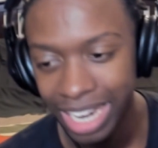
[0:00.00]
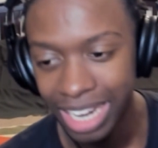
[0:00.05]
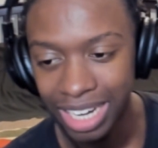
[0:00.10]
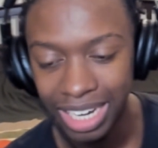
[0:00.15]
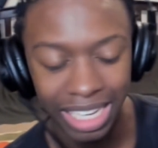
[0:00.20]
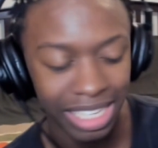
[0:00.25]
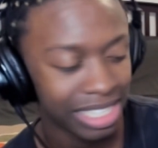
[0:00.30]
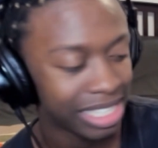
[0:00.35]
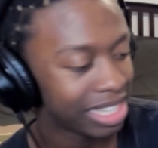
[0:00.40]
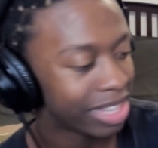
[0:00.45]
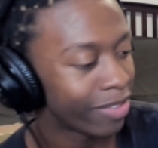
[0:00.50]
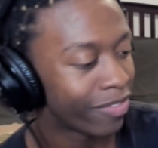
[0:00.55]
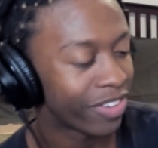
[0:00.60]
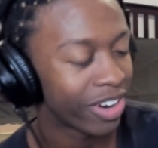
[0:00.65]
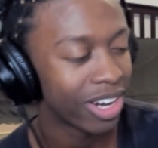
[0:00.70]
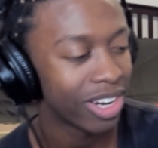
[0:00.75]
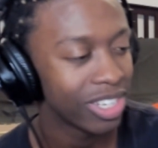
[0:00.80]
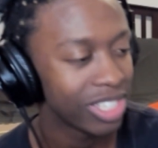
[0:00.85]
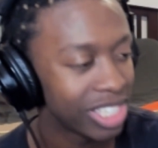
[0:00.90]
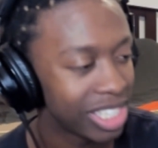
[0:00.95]
This is the
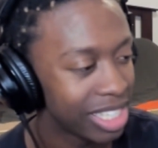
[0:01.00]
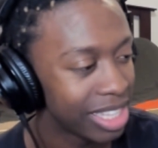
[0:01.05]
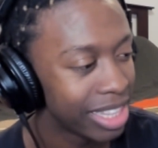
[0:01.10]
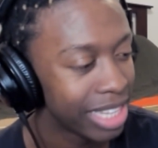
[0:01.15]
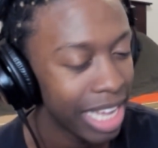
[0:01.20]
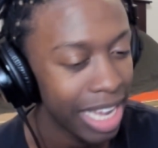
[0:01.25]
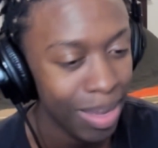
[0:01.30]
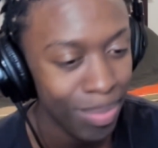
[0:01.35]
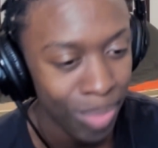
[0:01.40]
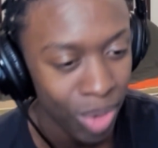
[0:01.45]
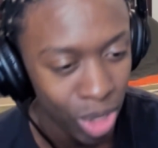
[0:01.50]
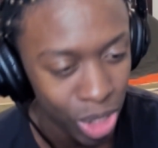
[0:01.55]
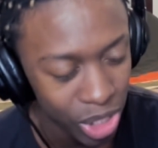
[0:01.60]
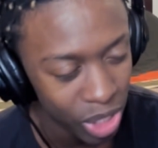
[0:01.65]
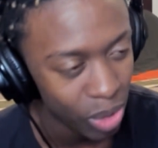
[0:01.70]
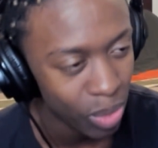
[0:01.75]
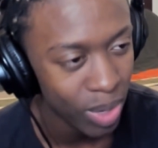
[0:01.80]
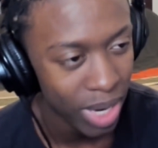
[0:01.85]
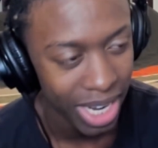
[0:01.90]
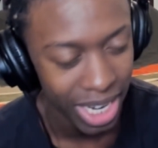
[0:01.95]
first thing
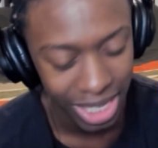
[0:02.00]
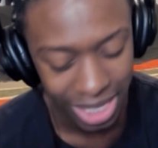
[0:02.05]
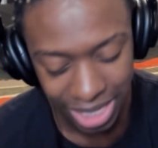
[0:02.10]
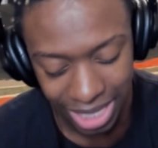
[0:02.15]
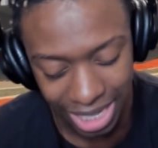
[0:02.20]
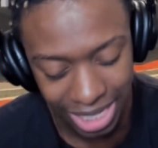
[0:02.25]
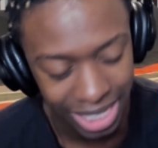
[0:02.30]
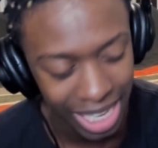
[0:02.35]
music wise that's